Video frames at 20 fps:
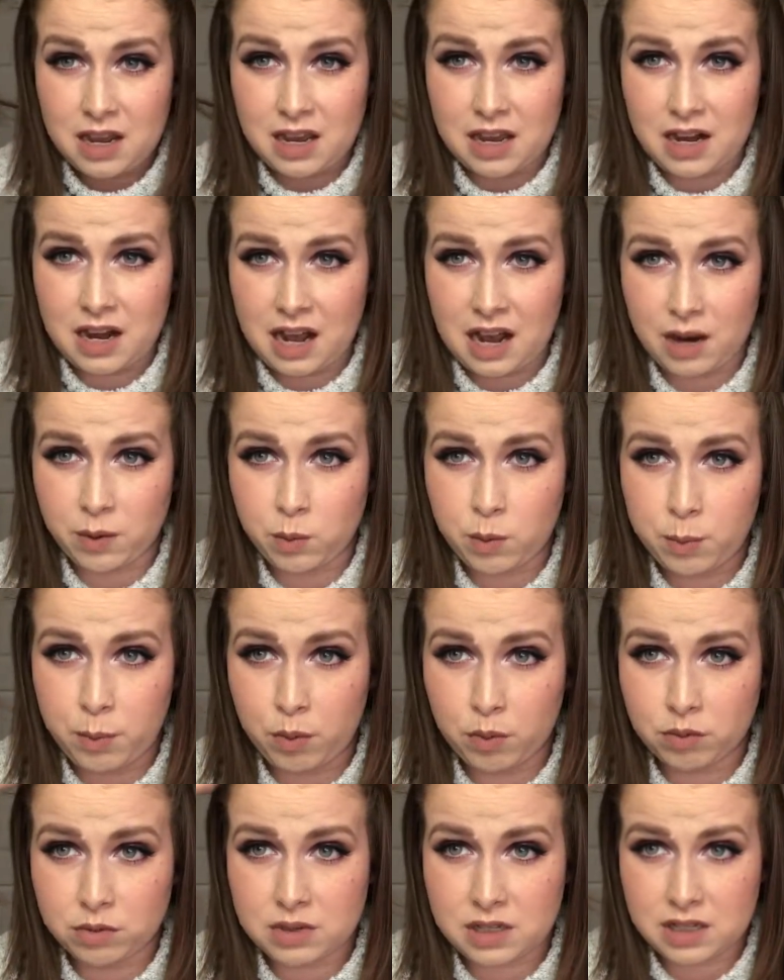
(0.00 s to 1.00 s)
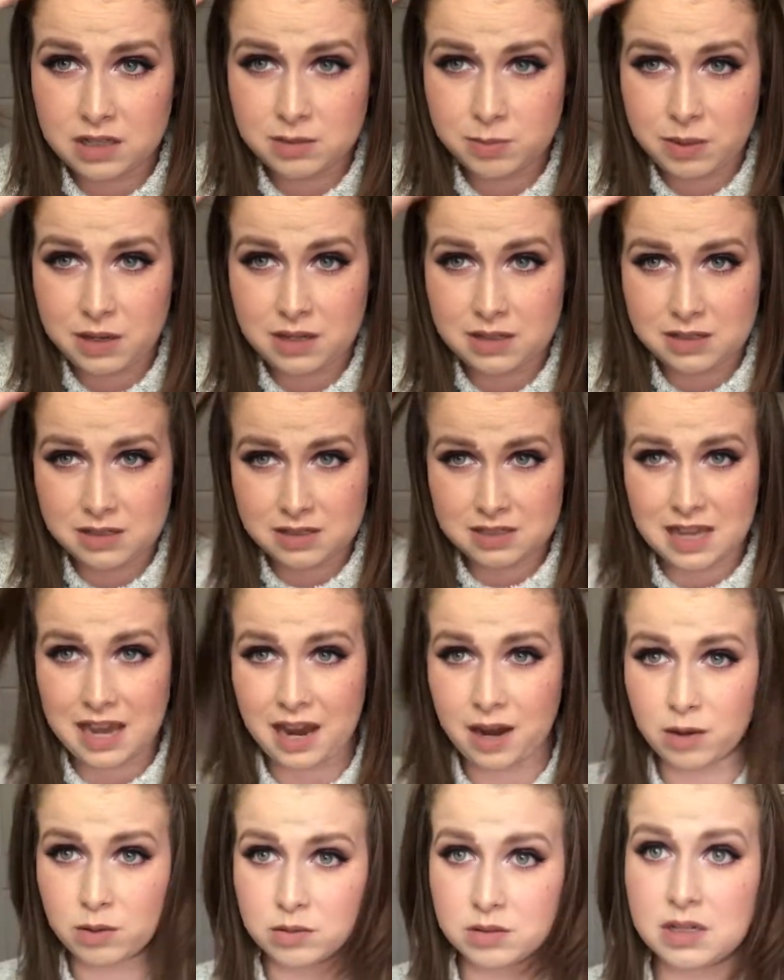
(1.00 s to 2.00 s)
and I will pull these pieces
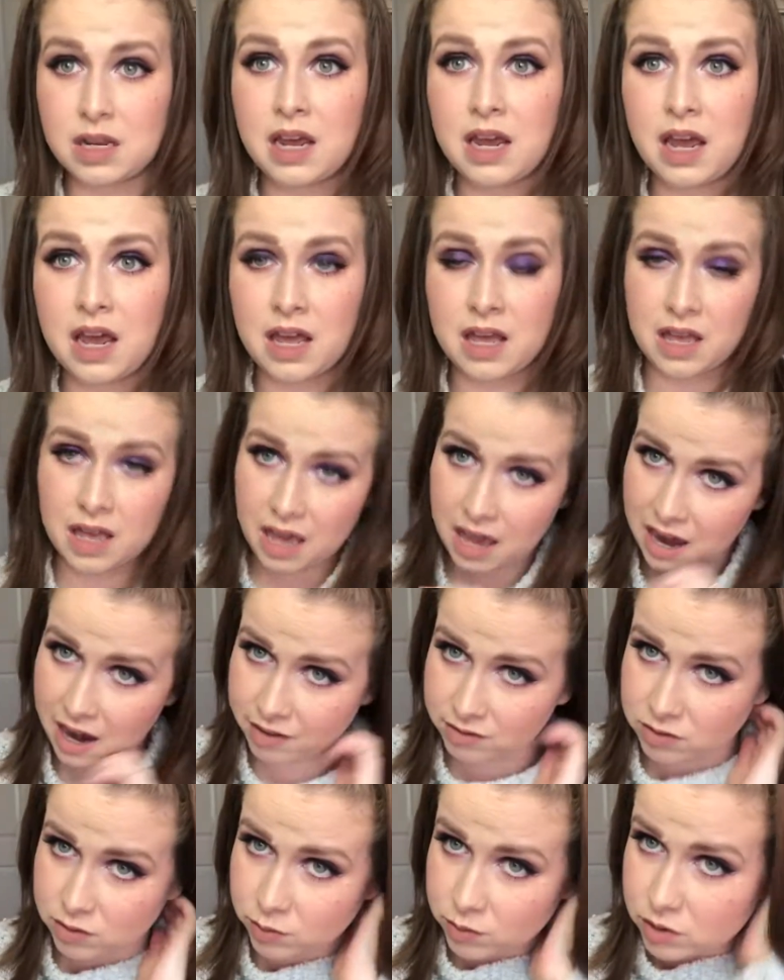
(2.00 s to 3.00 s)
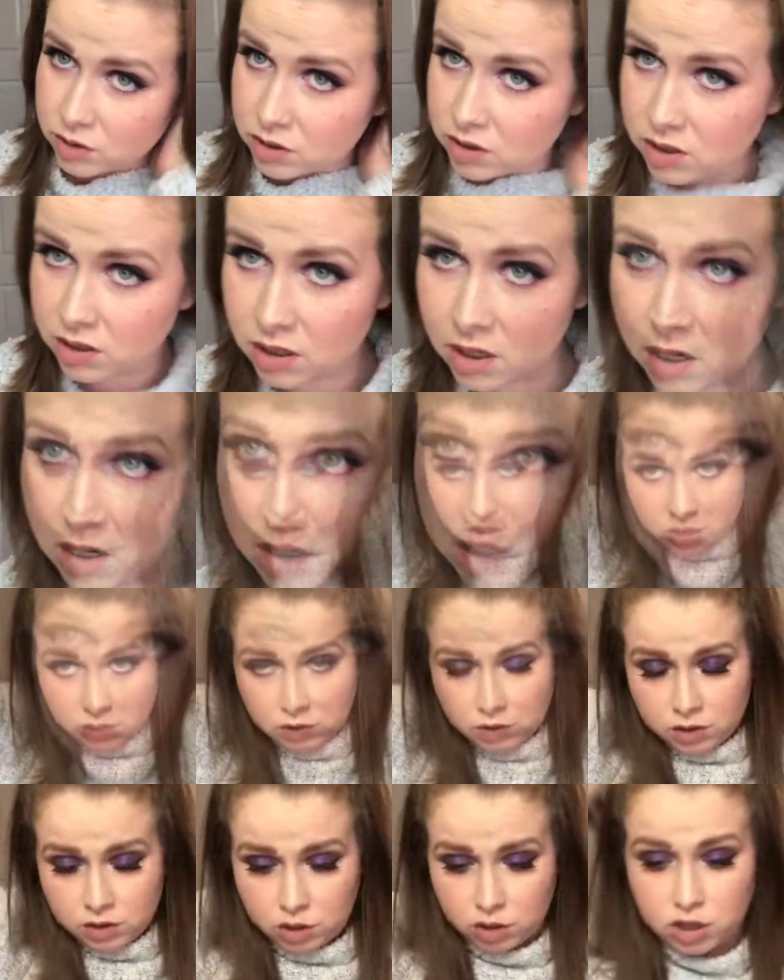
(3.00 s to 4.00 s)
out afterwards.
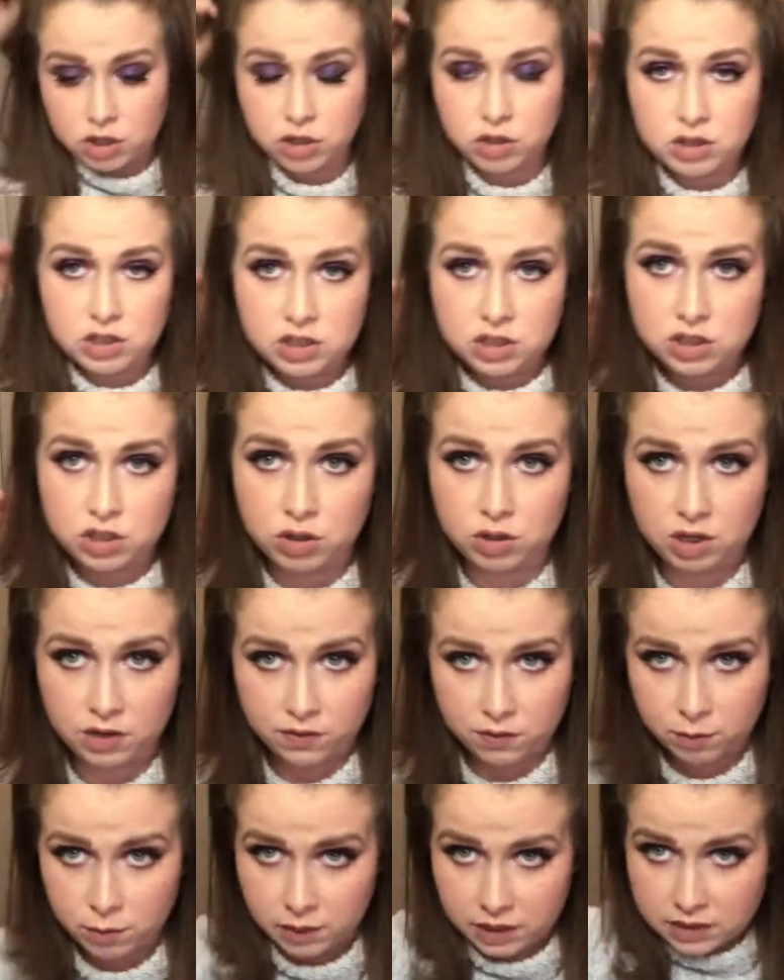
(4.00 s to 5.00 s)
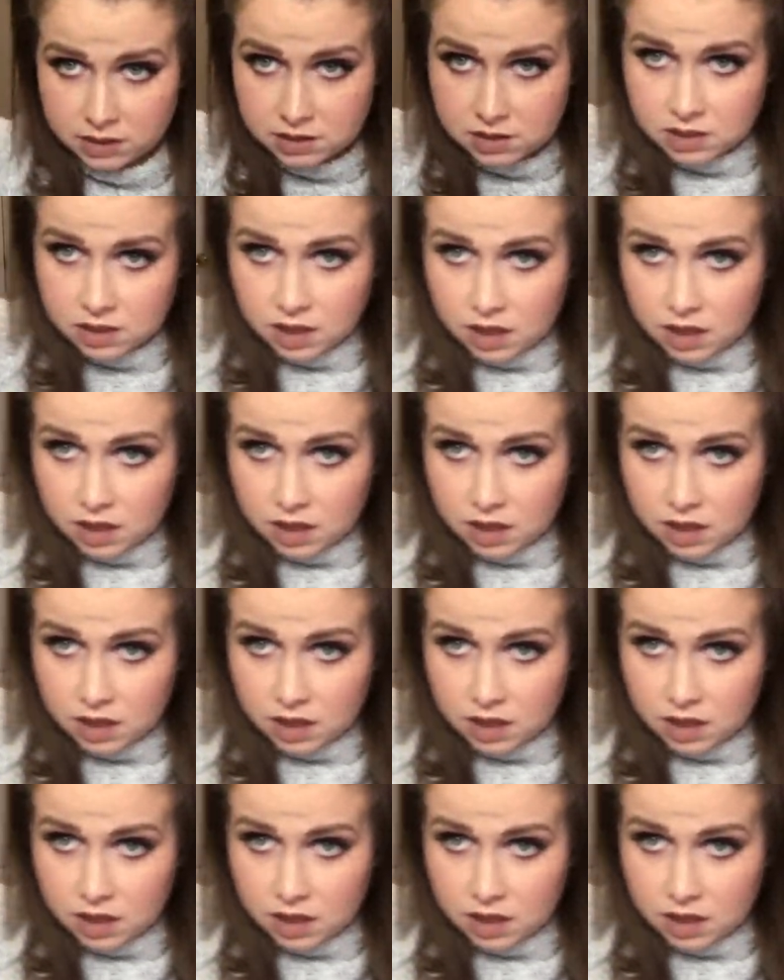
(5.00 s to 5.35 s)
You can do this 2 different ways.